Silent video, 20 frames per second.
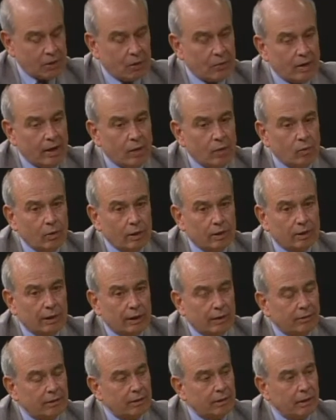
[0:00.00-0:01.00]
so that worked
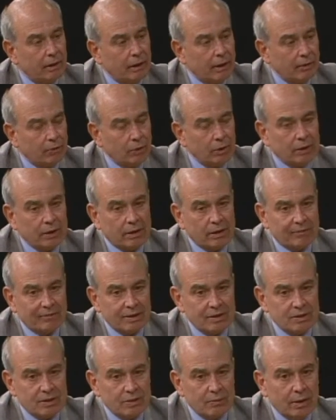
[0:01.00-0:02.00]
out
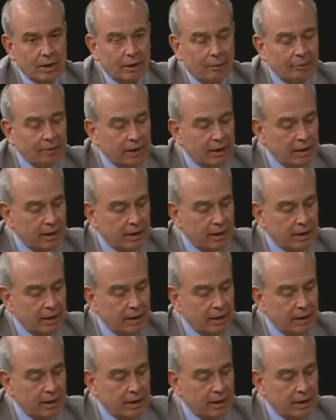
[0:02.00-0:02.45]
immensely well.